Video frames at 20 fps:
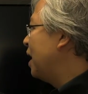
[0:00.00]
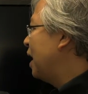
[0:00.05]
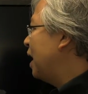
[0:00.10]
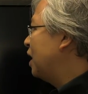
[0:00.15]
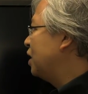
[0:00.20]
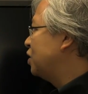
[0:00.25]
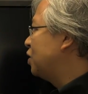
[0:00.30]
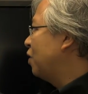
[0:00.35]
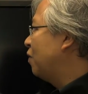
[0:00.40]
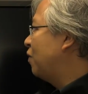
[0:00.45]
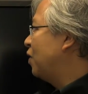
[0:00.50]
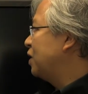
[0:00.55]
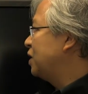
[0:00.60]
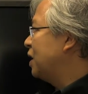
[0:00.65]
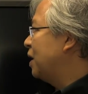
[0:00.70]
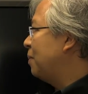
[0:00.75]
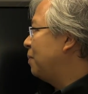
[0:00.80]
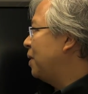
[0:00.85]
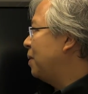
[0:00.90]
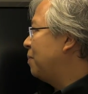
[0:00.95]
And so for
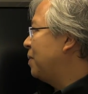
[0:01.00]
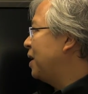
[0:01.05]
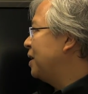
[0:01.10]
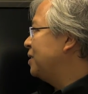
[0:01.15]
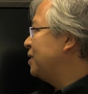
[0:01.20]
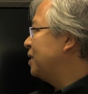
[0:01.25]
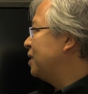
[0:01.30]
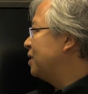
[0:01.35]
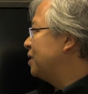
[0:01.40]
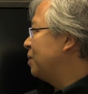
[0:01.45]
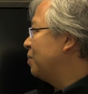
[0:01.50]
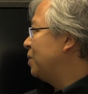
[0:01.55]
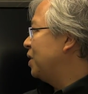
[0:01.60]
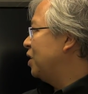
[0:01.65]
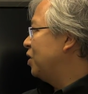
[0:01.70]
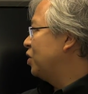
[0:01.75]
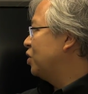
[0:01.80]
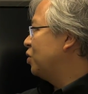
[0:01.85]
example, my system here is